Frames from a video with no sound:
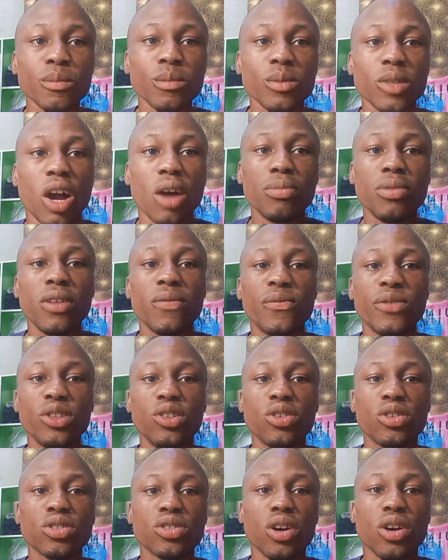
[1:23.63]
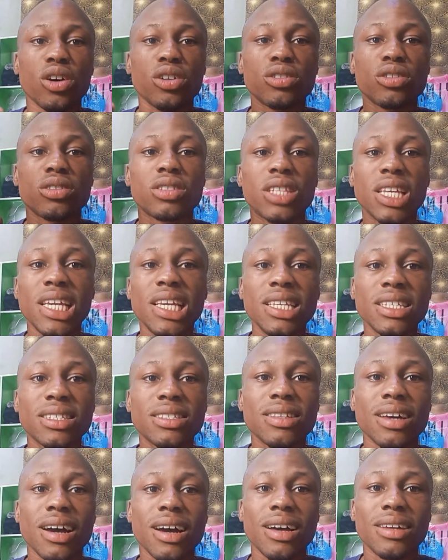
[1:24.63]
upload videos on things
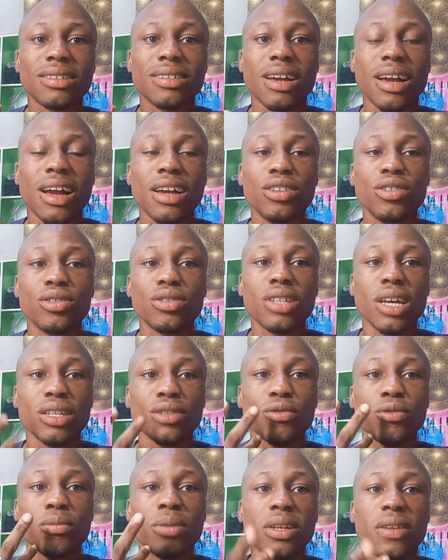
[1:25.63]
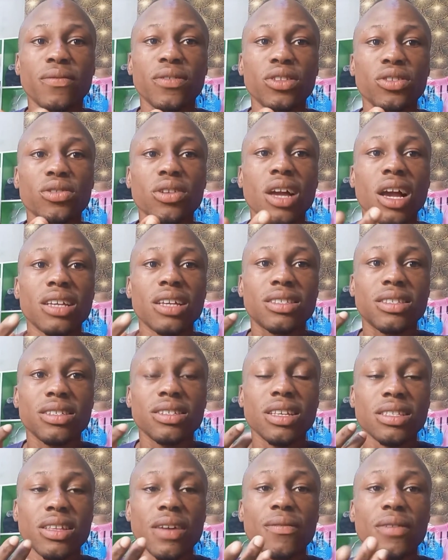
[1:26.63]
that I know that will benefit you guys, things
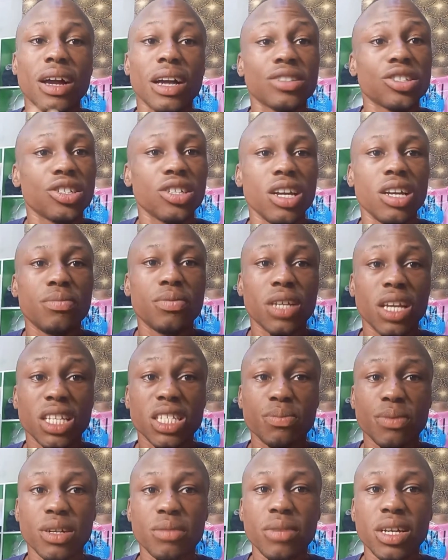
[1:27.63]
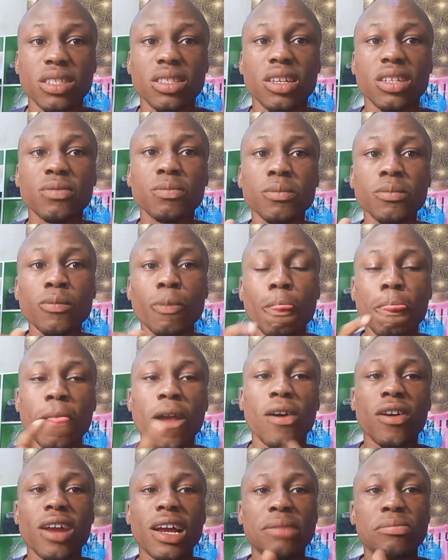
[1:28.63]
that I've actually experimented.
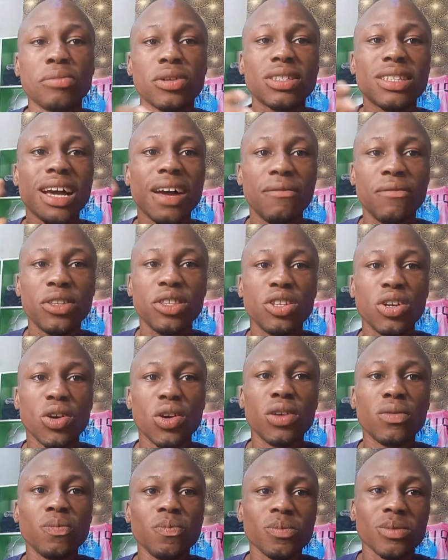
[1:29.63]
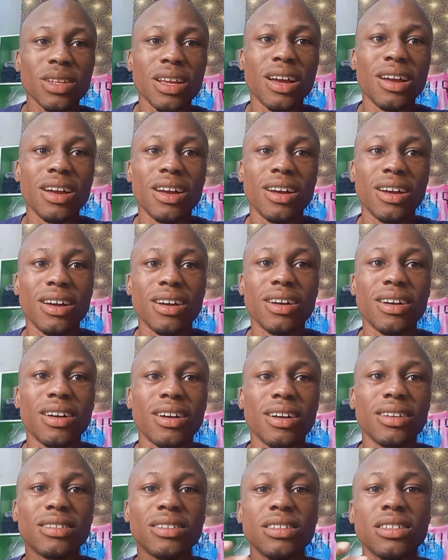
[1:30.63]
All right. But that video,
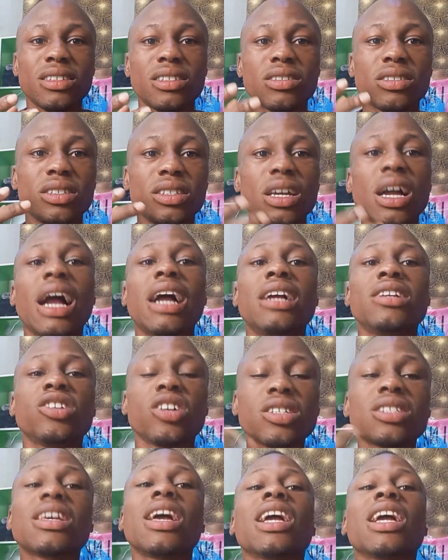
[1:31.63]
it's I just